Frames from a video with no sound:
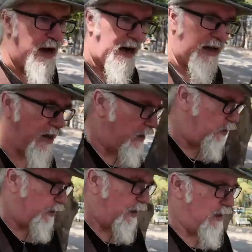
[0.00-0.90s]
anything I do,
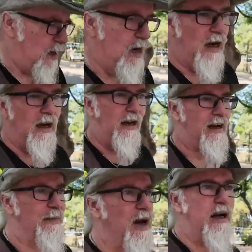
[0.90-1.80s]
but like
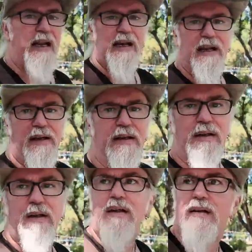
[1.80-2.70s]
I'm not eating
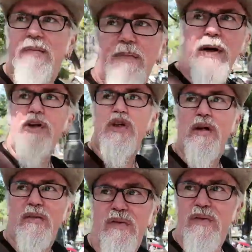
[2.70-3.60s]
a bunch
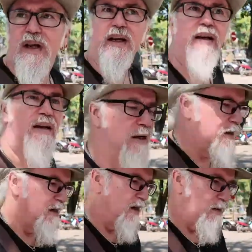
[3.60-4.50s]
of like
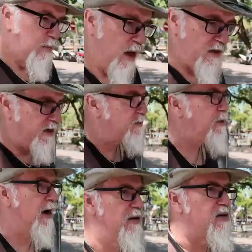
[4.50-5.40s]
processed
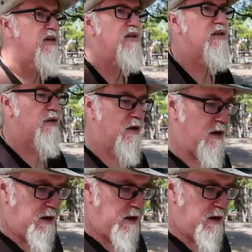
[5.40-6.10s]
pastas or